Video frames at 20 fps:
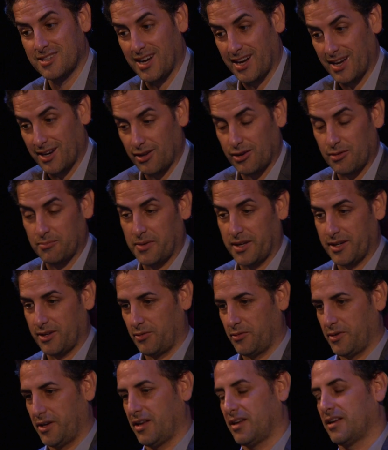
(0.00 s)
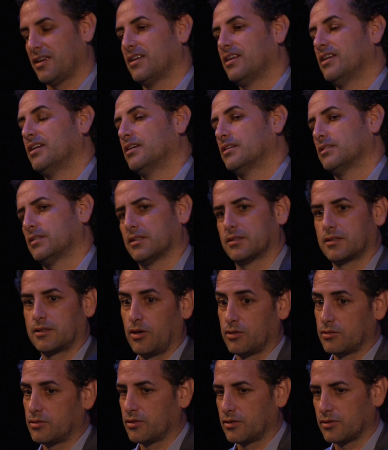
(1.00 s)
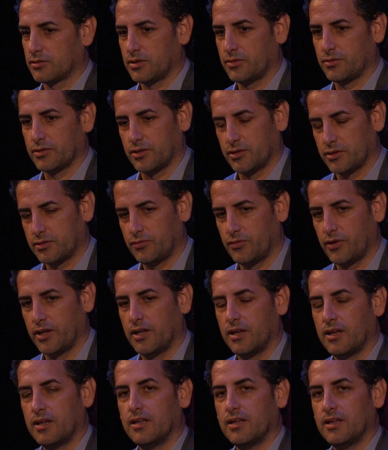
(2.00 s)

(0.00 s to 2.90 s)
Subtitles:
guy a lot of money already. He says, go to the conservatory, it's free.